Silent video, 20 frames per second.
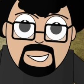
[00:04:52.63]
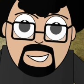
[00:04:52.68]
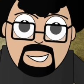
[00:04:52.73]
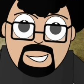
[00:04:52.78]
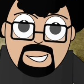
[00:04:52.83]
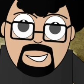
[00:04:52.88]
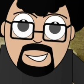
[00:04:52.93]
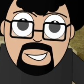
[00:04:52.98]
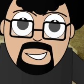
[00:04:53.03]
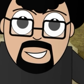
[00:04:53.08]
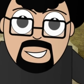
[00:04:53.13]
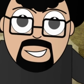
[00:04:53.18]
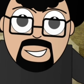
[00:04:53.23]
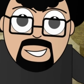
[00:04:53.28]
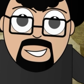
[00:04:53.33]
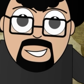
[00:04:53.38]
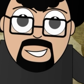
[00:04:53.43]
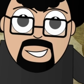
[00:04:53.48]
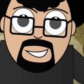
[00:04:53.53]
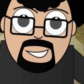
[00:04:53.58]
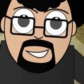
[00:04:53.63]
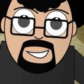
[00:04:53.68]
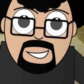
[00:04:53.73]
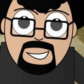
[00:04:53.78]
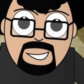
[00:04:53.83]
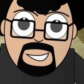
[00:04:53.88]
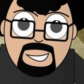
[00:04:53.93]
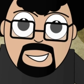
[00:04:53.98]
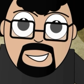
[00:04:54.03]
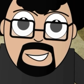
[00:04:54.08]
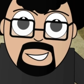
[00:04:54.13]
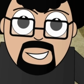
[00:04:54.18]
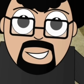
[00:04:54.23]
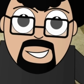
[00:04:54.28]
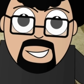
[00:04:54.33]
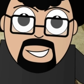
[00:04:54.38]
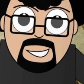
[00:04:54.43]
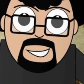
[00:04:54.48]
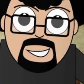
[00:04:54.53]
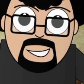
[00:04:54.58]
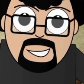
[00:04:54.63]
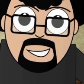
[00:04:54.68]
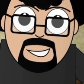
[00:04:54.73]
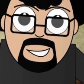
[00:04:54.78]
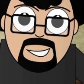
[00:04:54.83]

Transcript: international agreement with Paris,